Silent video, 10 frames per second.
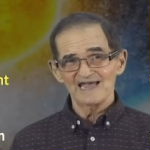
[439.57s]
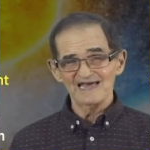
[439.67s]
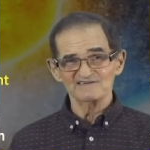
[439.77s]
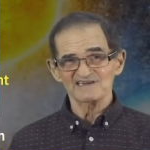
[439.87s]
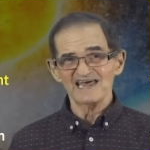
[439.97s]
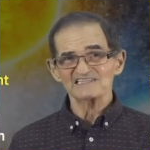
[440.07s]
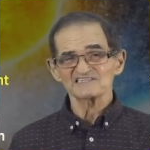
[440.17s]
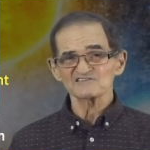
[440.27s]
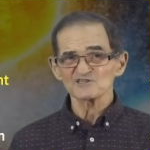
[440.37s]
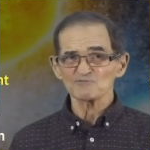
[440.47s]
And
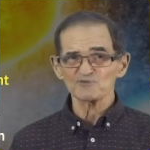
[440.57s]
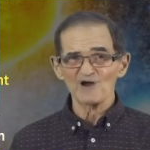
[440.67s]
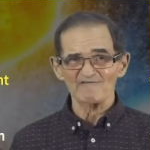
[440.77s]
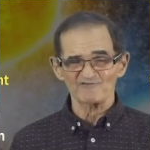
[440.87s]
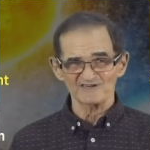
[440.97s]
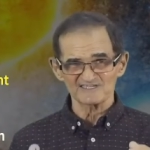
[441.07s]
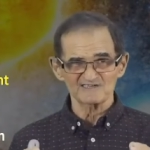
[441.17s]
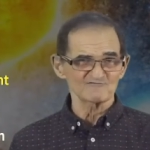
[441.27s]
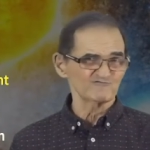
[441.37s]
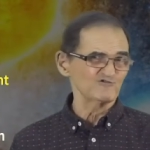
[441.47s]
Nathan the prophet
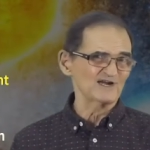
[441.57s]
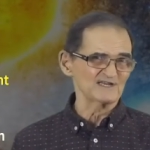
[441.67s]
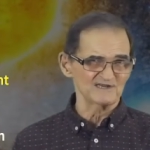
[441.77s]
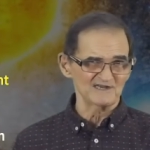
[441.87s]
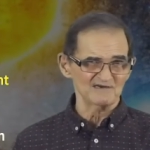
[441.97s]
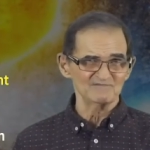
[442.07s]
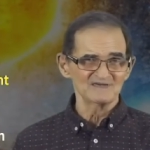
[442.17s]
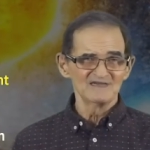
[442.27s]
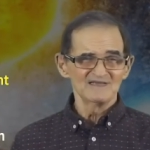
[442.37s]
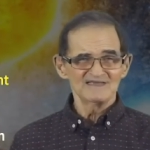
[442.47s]
confronted him.
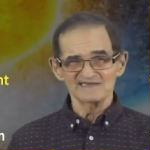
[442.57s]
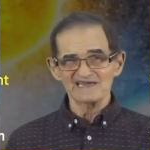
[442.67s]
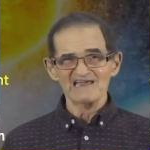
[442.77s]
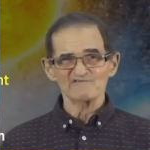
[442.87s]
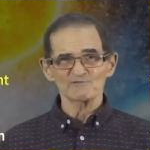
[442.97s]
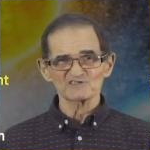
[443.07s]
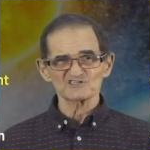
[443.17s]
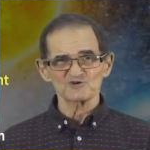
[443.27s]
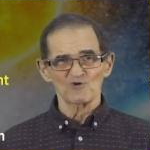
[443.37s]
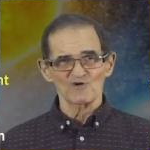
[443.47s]
He gave him a
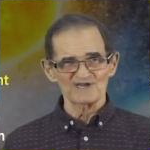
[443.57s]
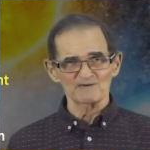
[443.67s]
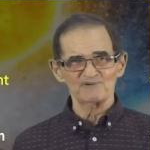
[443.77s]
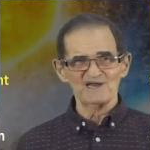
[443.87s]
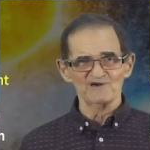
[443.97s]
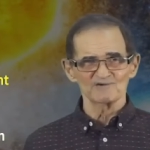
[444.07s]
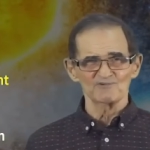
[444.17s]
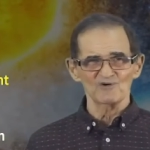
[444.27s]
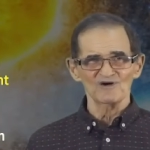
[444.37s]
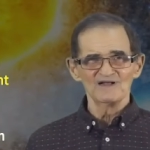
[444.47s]
story, a
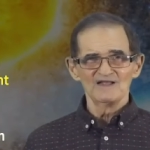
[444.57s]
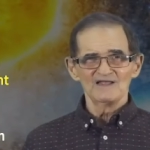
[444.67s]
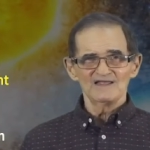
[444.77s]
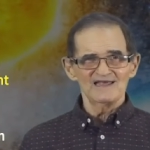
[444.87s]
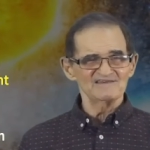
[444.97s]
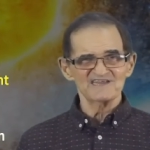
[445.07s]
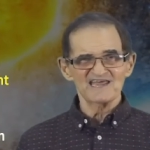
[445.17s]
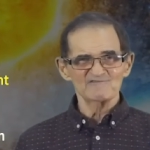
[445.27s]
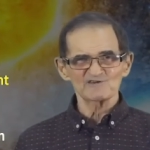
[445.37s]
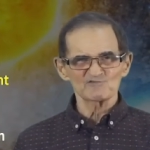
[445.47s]
parable, and
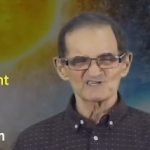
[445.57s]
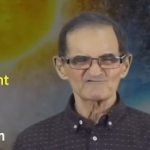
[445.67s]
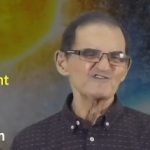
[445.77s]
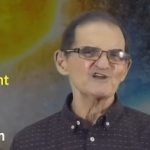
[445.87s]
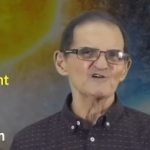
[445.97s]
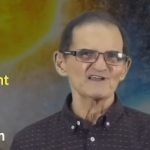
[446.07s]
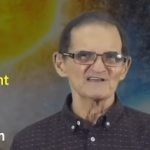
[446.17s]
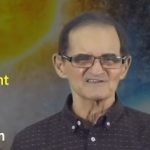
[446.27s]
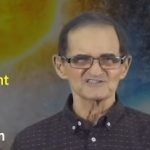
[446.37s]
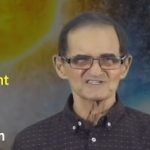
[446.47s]
David was
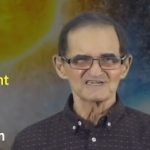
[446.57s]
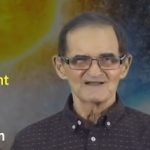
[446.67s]
furious